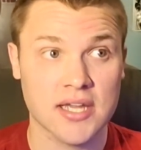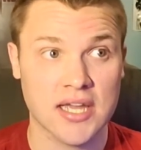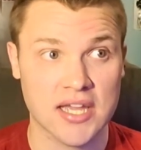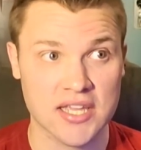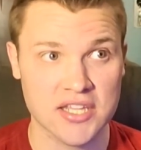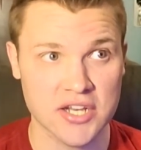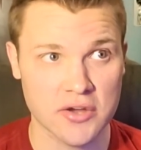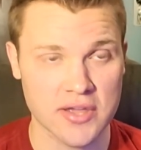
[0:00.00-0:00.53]

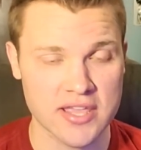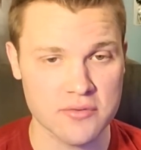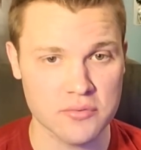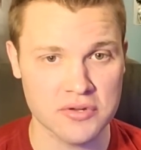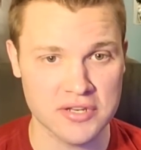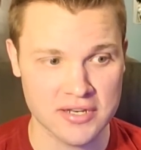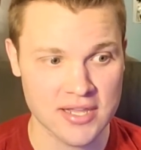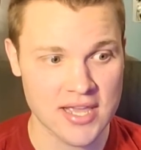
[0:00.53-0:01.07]
You know, he
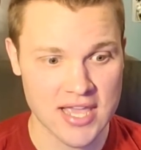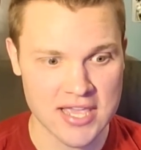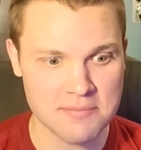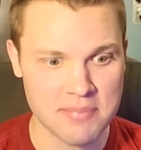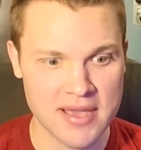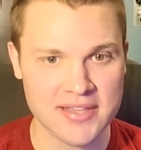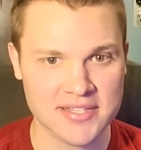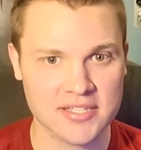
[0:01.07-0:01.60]
would, he
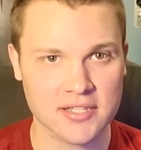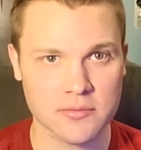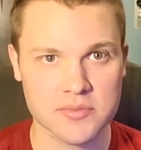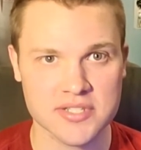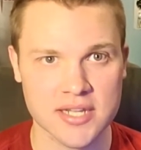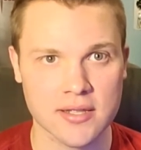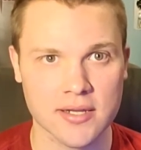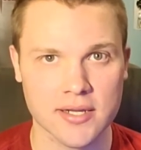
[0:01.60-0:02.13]
basically was
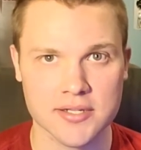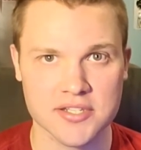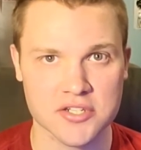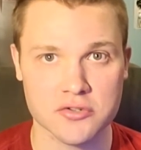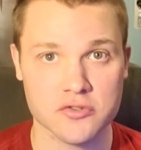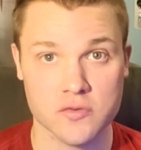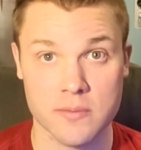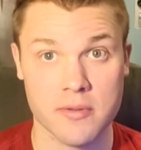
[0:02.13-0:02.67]
telling us to
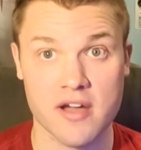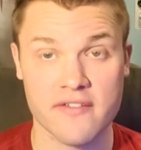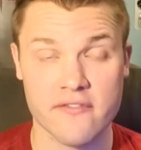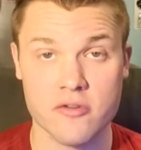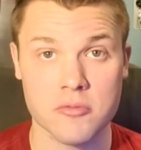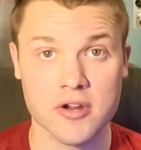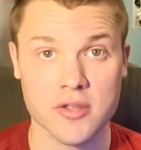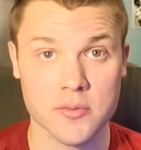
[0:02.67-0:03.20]
just rip off
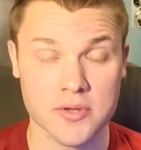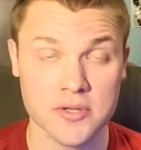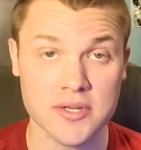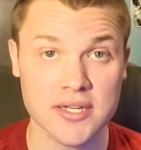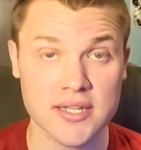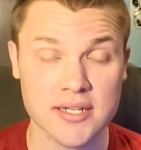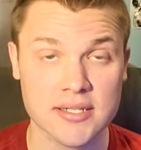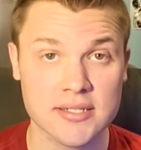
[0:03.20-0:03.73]
everybody we
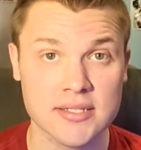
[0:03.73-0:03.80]
could